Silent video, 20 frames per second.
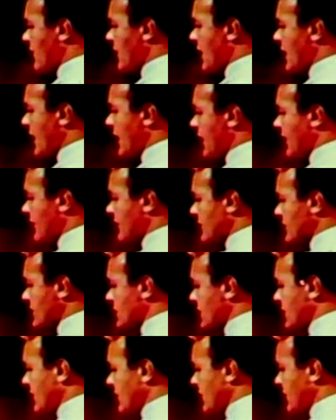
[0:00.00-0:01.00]
This film was
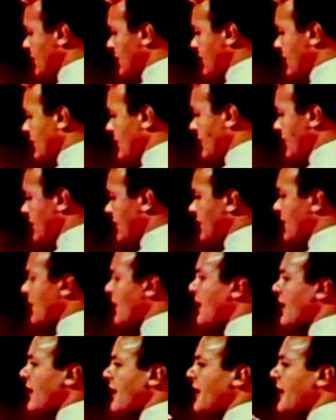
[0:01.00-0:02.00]
to be shown everywhere we
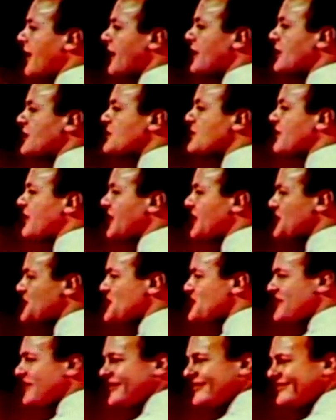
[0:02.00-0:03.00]
went to encourage
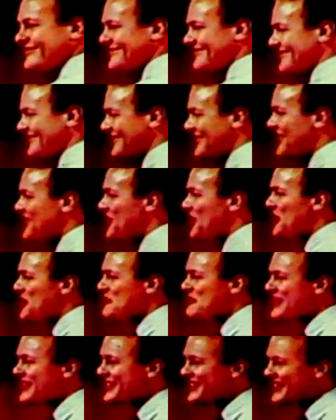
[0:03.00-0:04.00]
those who would be
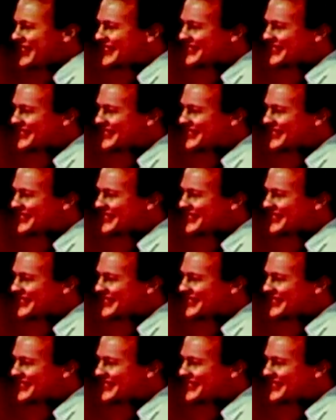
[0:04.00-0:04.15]
reluctant.